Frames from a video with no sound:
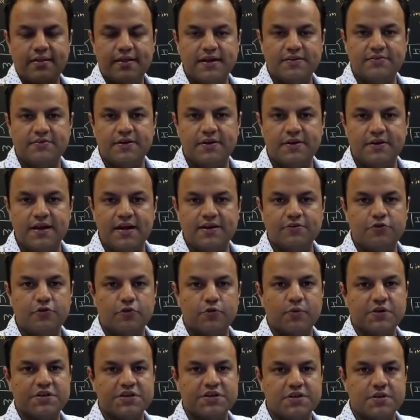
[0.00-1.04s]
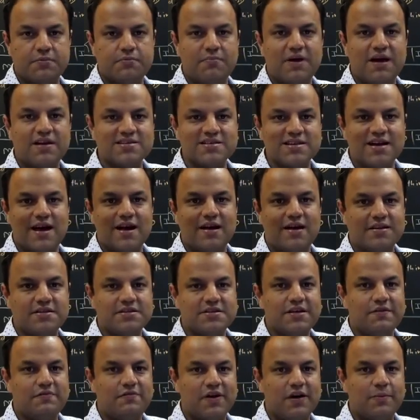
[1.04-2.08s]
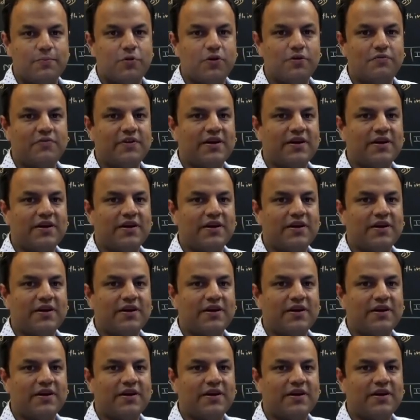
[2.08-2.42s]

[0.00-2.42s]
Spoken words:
That's it. That's your question. Mask RST 5.5